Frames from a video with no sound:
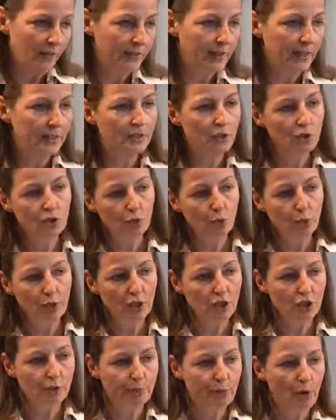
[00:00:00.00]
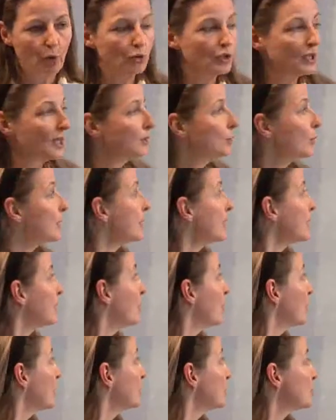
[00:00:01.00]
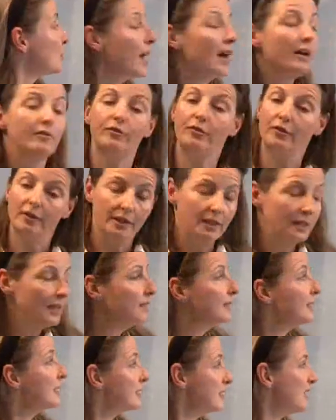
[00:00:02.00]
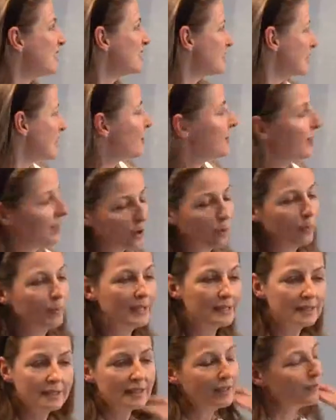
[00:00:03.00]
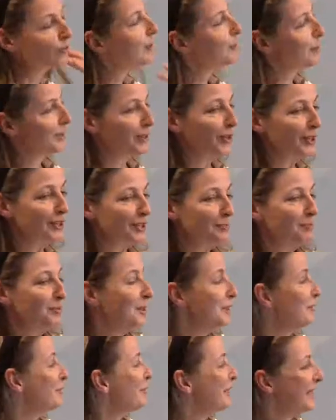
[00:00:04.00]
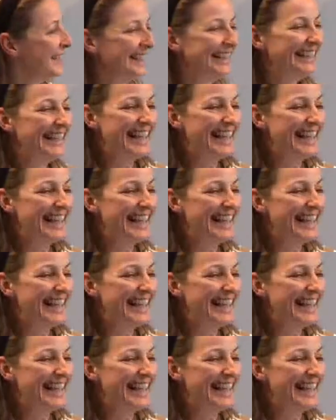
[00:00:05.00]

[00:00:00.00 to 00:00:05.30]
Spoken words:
That is a 2 years project where they're going to have, this is something completely different but also beautiful.